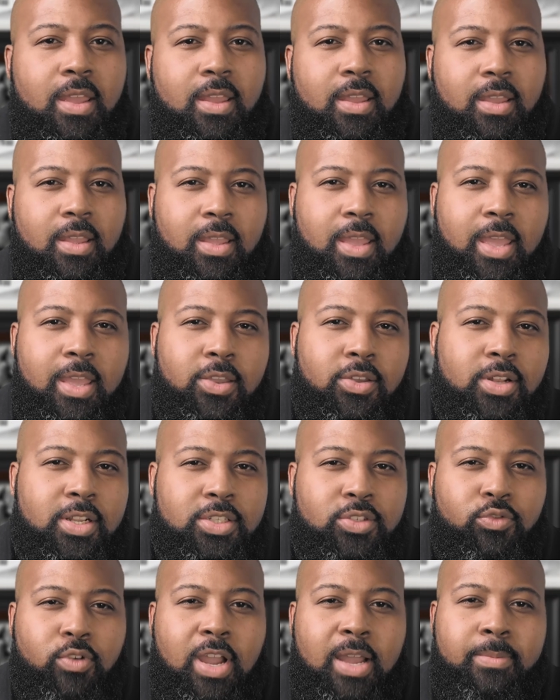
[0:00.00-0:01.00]
can you
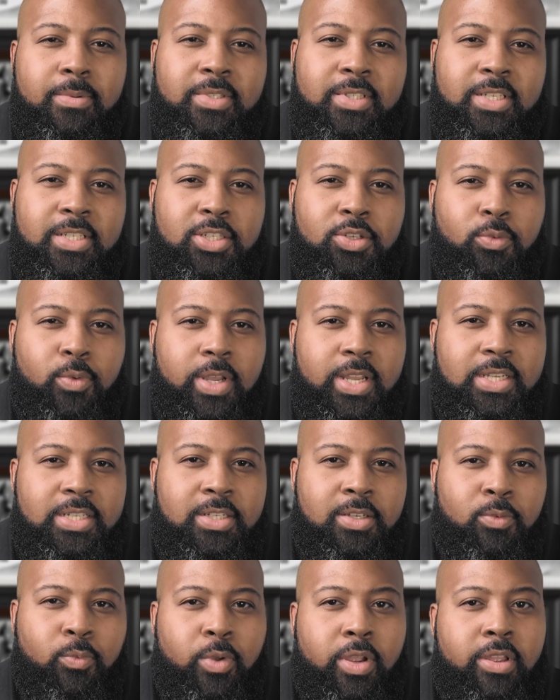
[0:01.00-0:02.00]
describe a
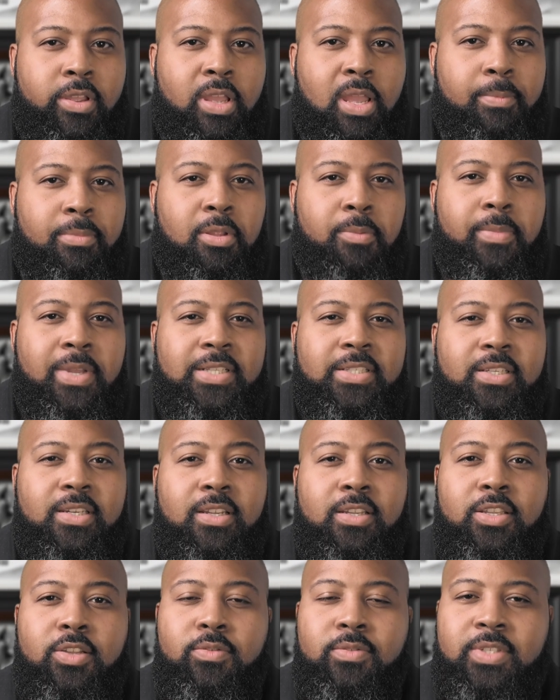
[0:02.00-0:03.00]
situation where you implemented a
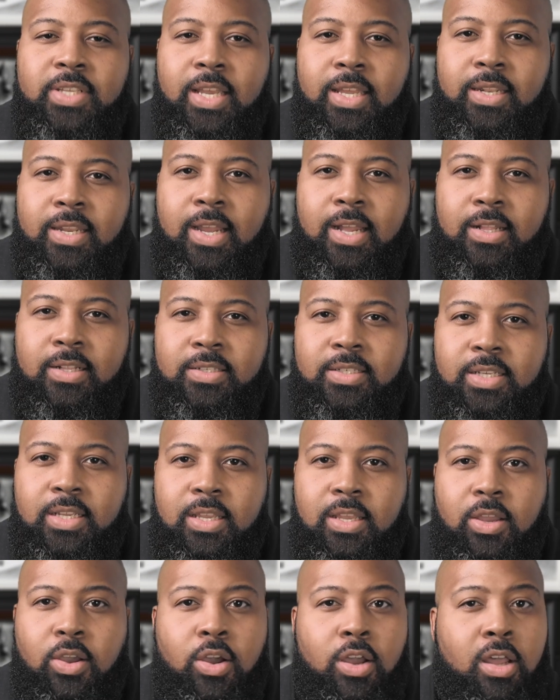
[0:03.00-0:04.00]
new
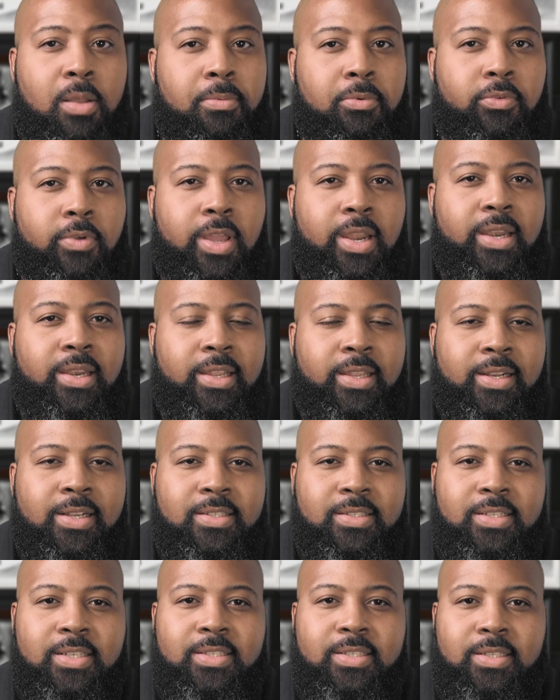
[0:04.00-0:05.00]
technology or upgraded an
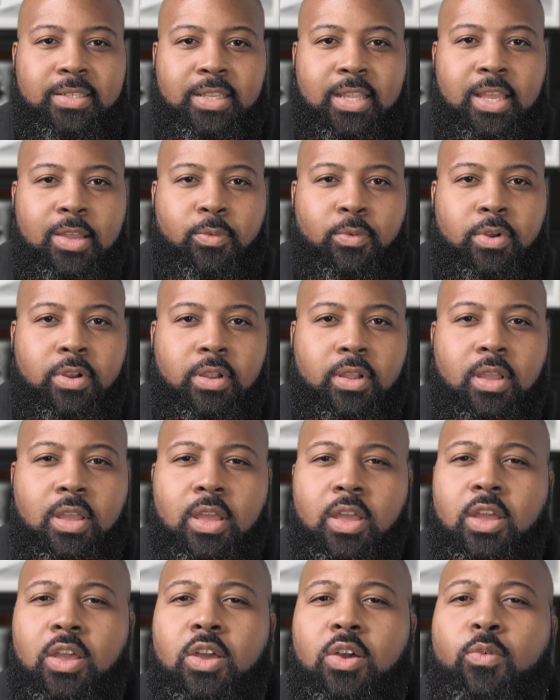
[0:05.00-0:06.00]
existing network?
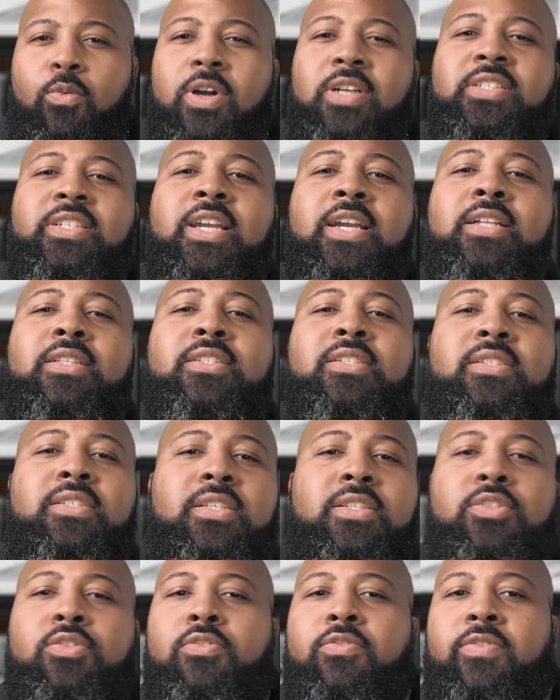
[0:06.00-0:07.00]
What challenges
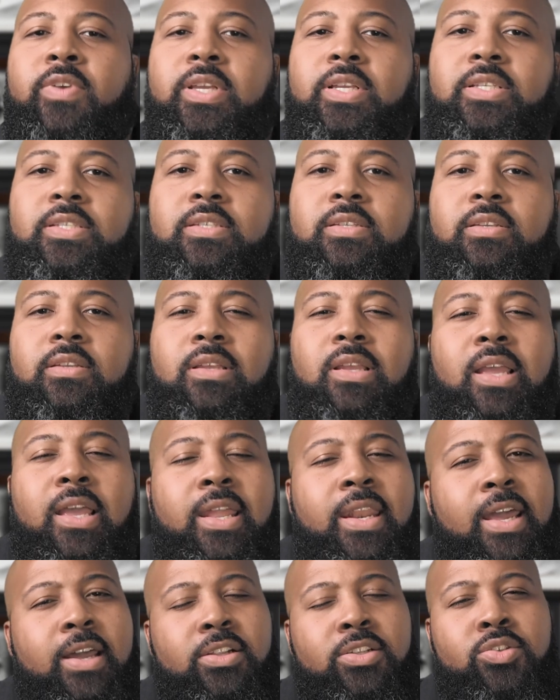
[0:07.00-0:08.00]
did you face, and
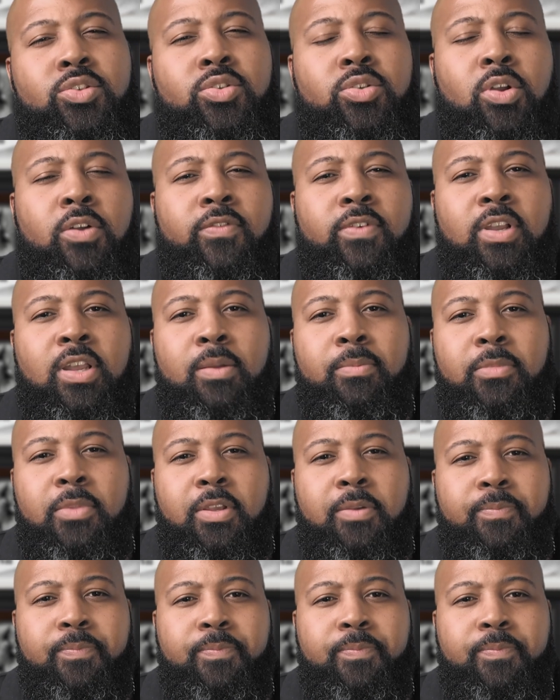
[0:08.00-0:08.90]
how did you overcome them?